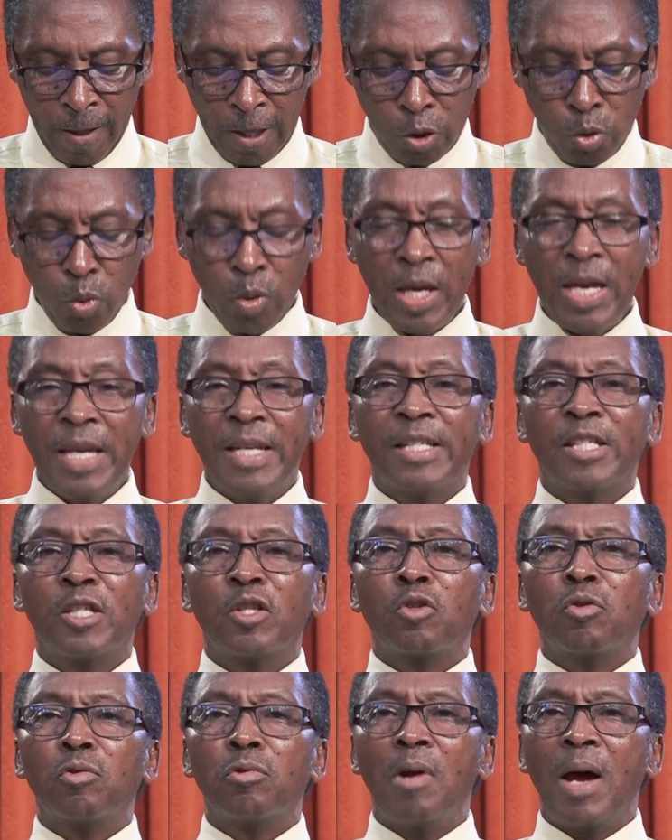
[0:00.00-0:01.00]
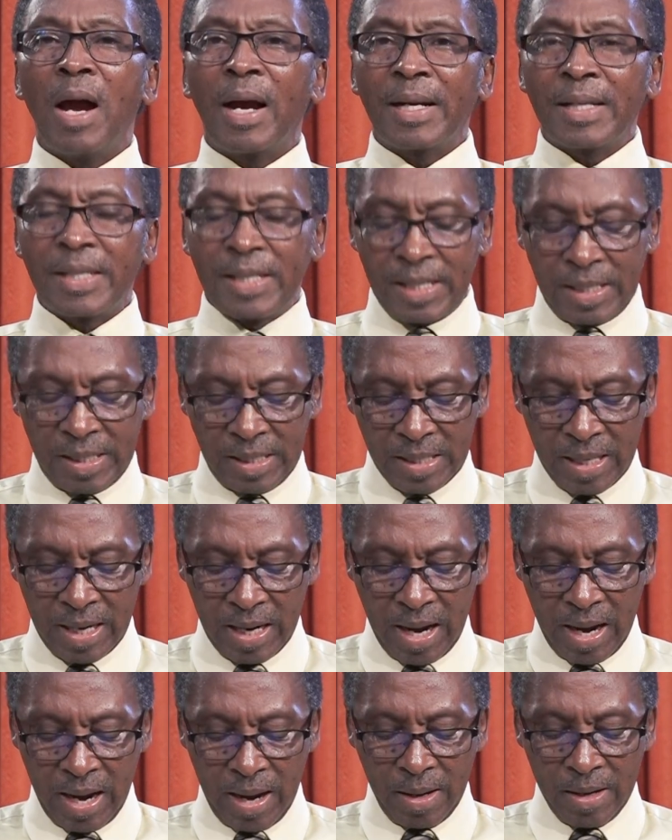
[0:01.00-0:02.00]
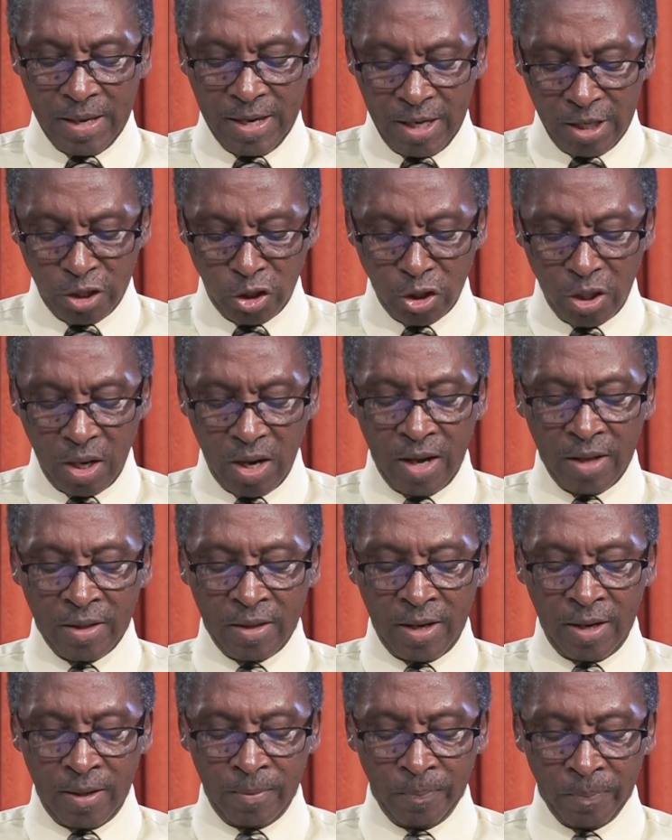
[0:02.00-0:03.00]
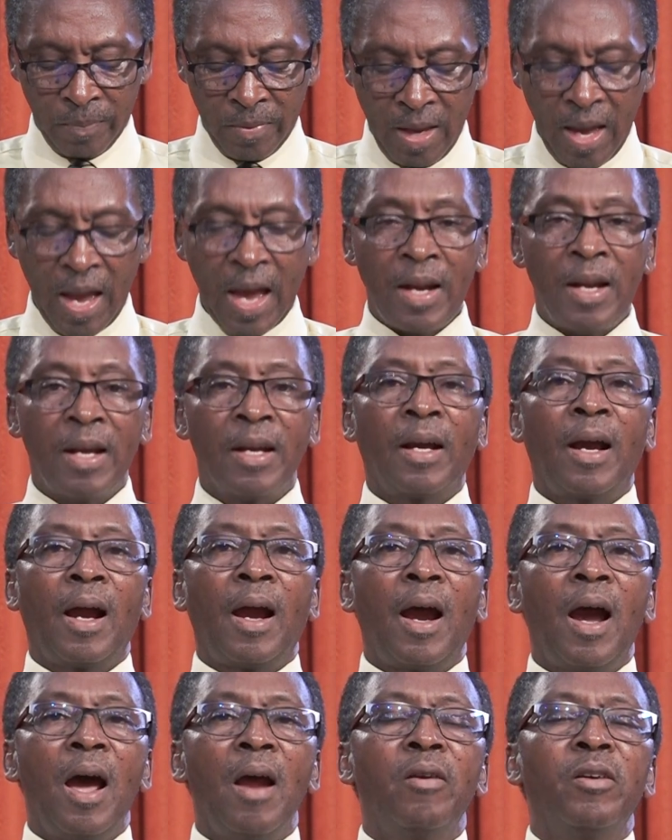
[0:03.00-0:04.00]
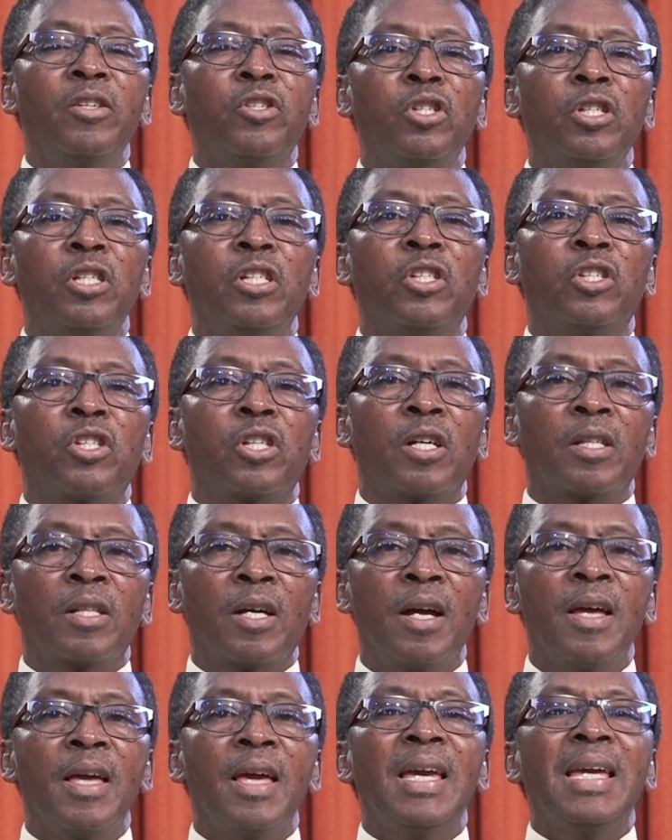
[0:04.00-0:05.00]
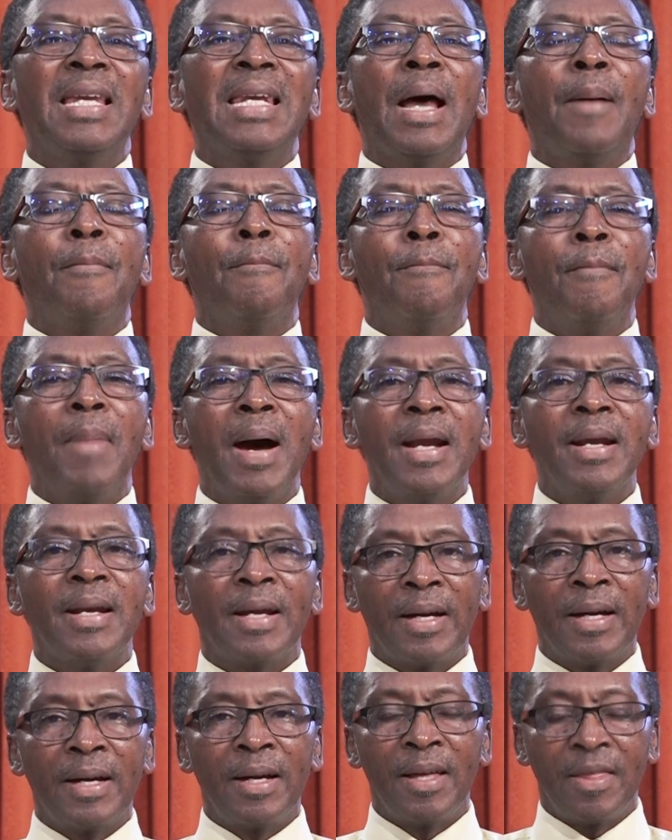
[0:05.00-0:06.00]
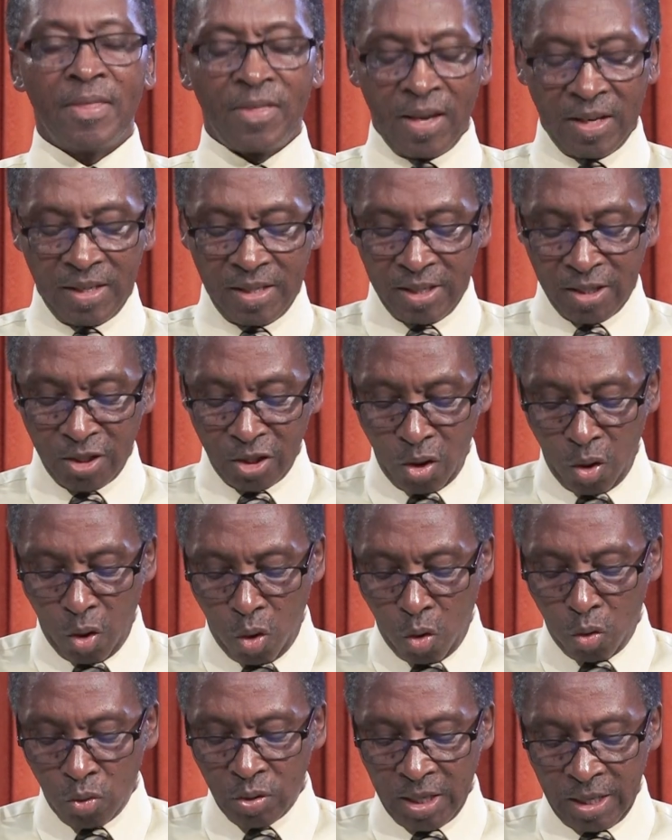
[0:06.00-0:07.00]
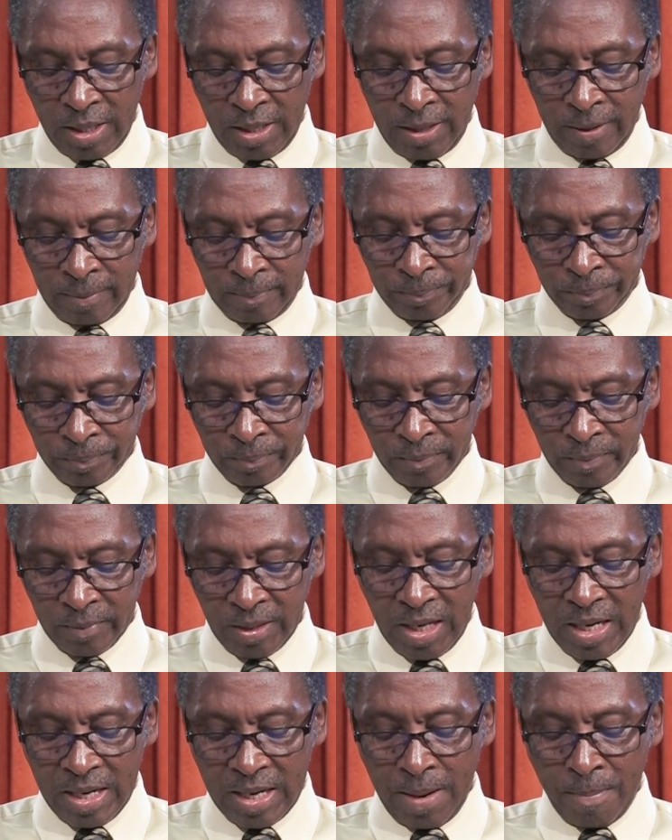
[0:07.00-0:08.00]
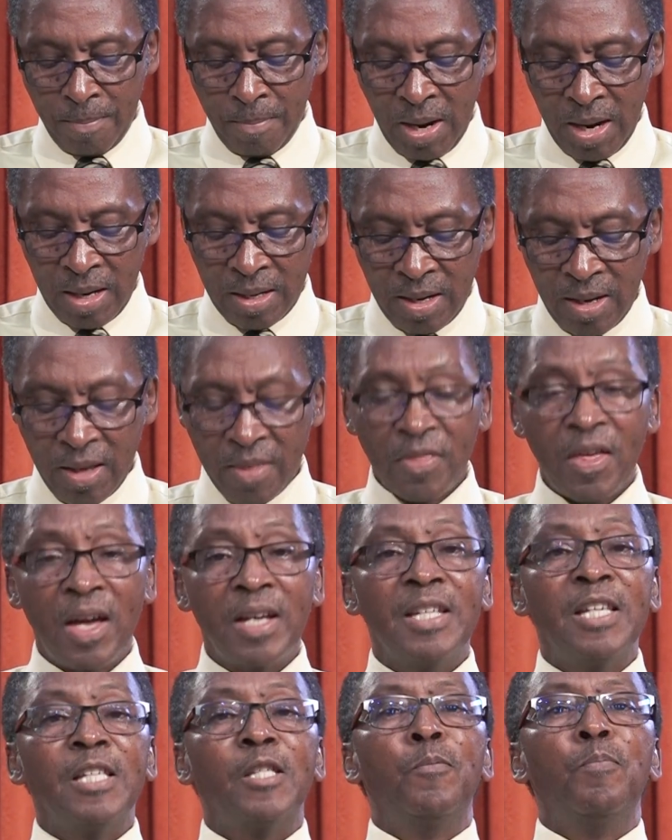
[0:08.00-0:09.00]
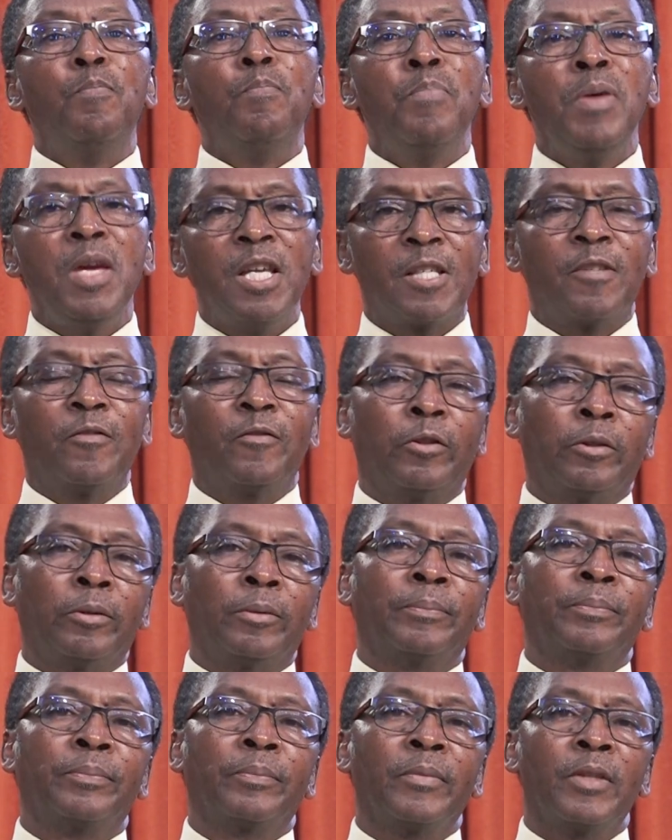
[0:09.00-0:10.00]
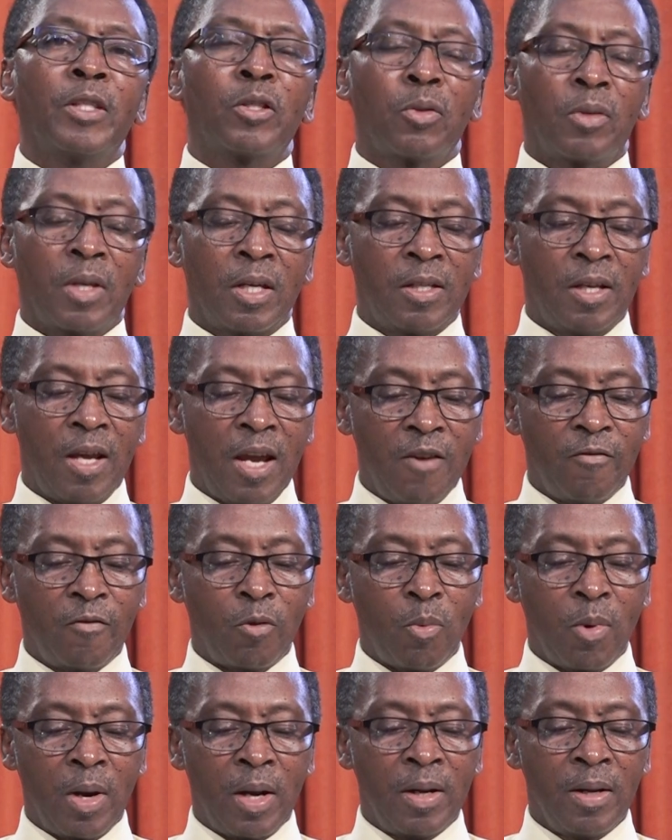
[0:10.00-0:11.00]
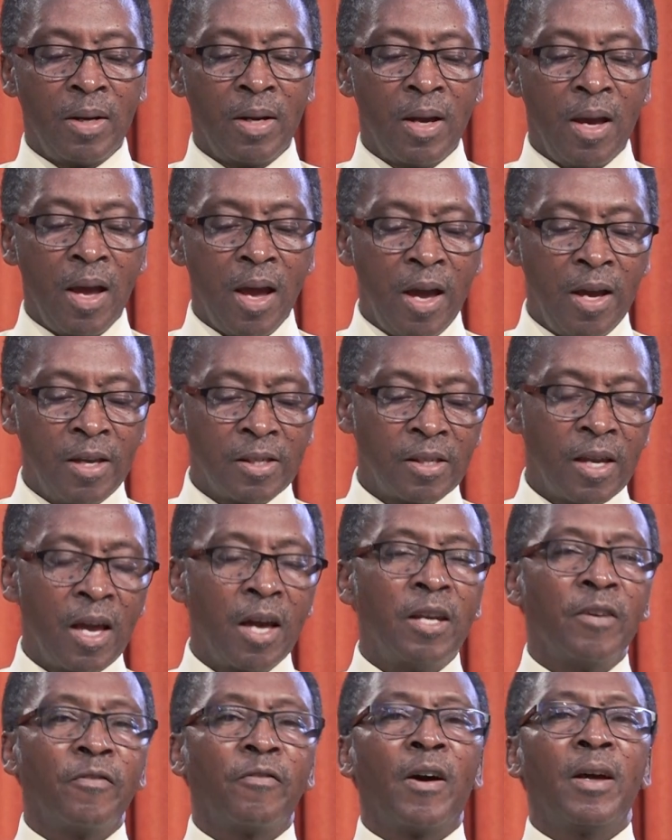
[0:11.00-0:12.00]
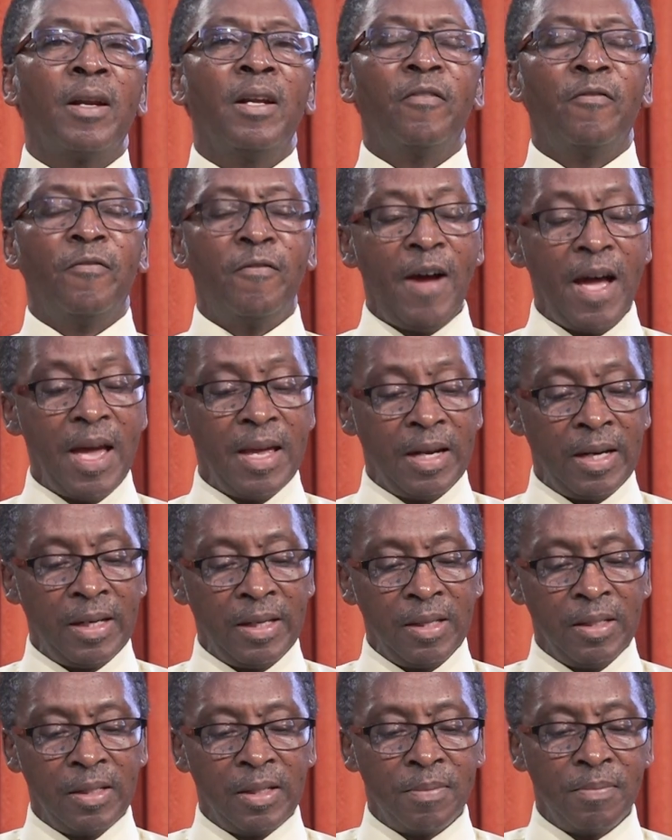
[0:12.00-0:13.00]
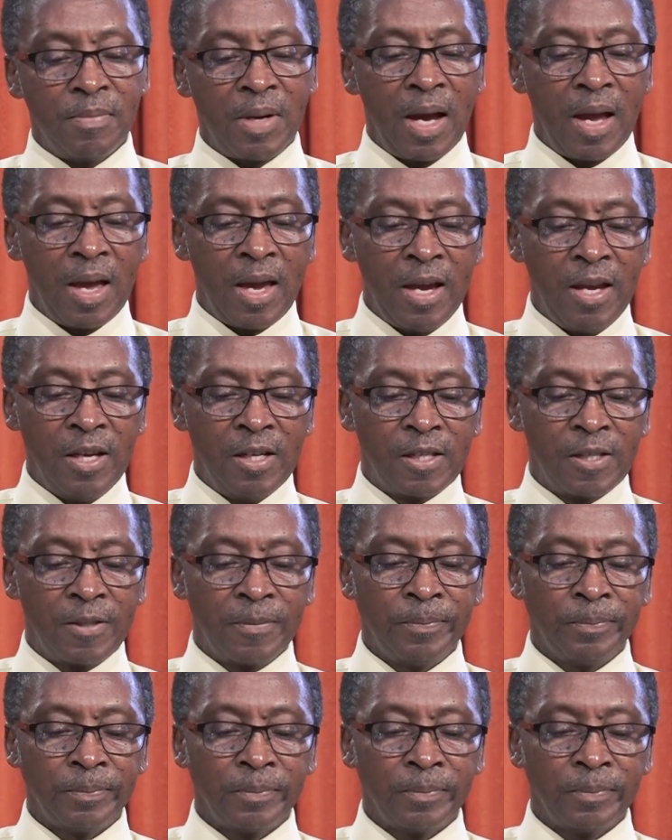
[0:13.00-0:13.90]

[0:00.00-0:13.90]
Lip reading: to instruct each other and encourage each other in a manner that is orderly, in a manner that is peaceful, so that everyone is edified. And finally, number eight,